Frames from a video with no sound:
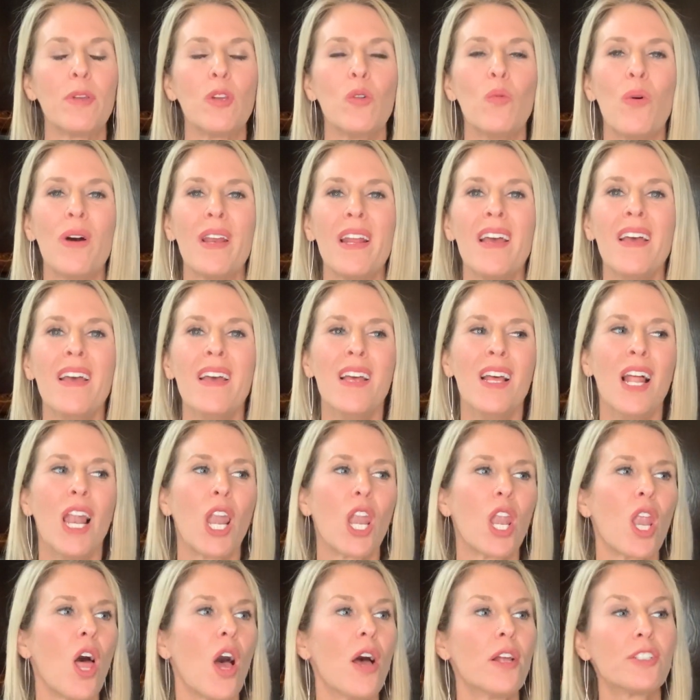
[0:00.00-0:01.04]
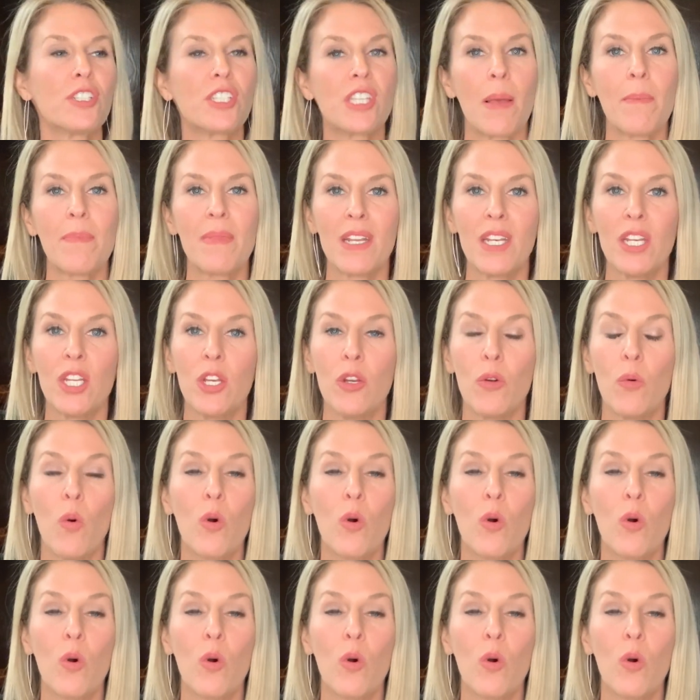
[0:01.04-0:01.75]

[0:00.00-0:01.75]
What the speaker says: you want to launch something new,